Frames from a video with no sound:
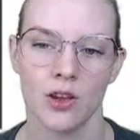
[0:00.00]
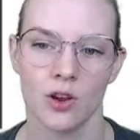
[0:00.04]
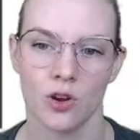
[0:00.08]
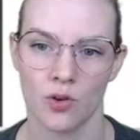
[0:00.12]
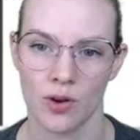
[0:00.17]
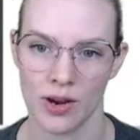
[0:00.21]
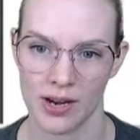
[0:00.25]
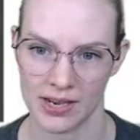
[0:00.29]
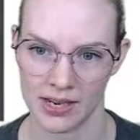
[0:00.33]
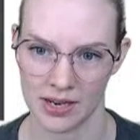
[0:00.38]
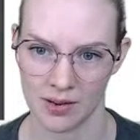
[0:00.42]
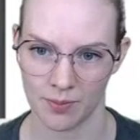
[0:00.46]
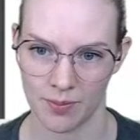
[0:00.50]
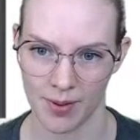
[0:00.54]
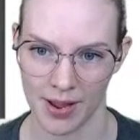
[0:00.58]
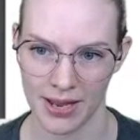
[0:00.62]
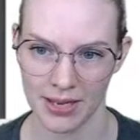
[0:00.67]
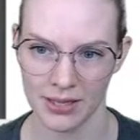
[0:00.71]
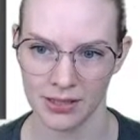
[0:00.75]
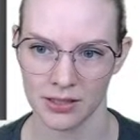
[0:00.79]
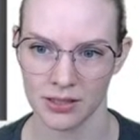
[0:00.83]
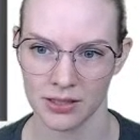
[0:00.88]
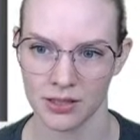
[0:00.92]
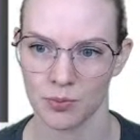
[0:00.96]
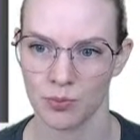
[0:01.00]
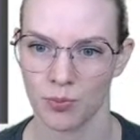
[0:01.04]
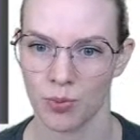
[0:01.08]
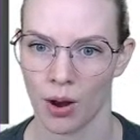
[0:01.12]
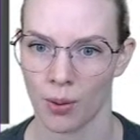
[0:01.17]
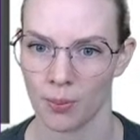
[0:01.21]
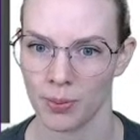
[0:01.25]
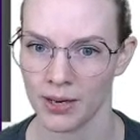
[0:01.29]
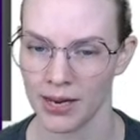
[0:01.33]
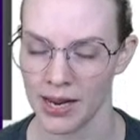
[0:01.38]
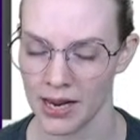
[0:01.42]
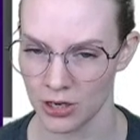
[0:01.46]
gradient-based,
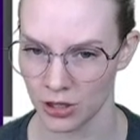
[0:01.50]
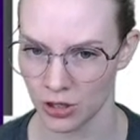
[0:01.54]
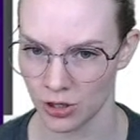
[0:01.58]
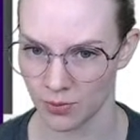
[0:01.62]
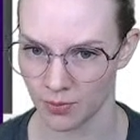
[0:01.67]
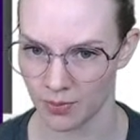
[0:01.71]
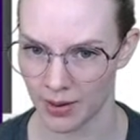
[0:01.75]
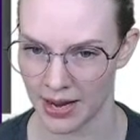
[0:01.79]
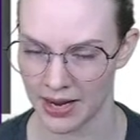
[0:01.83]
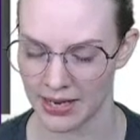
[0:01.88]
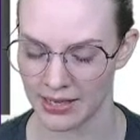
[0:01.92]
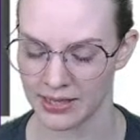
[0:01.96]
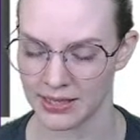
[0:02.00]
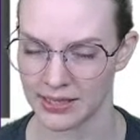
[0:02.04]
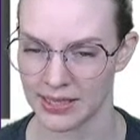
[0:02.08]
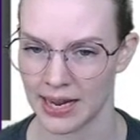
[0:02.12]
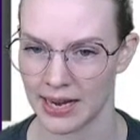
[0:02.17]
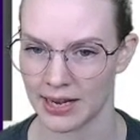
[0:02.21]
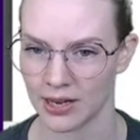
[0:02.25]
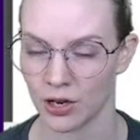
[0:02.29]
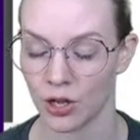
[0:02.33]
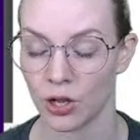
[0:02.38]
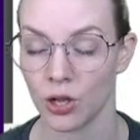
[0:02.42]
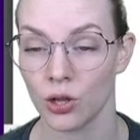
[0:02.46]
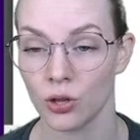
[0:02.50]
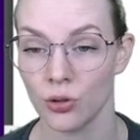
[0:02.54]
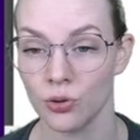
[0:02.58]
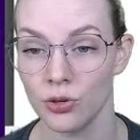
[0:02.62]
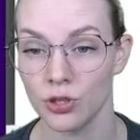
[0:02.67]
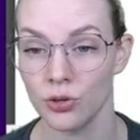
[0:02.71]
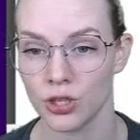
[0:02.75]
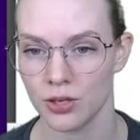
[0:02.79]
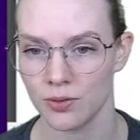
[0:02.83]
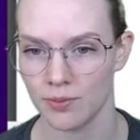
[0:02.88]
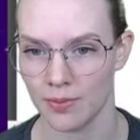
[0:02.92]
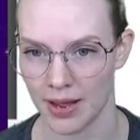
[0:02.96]
propagation-based, and
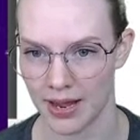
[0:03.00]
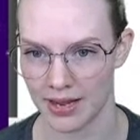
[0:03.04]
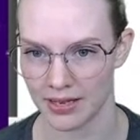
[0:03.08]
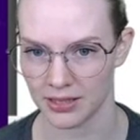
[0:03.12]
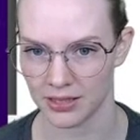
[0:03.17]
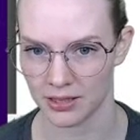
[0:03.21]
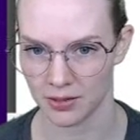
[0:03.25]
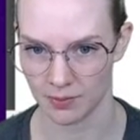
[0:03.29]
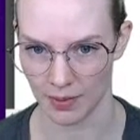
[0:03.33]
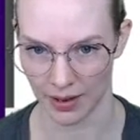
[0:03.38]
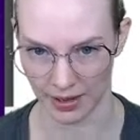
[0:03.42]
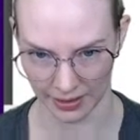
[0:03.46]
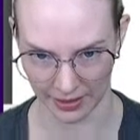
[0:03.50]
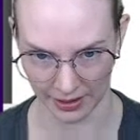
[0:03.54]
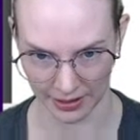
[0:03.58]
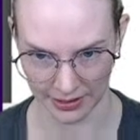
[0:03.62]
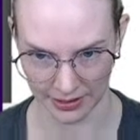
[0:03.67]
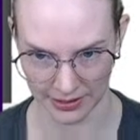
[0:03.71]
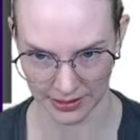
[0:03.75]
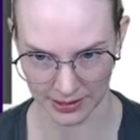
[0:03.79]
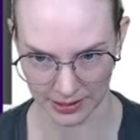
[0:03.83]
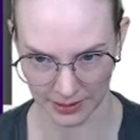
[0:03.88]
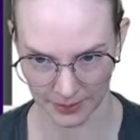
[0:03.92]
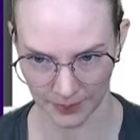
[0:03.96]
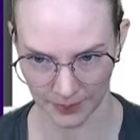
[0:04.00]
occlusion-based methods.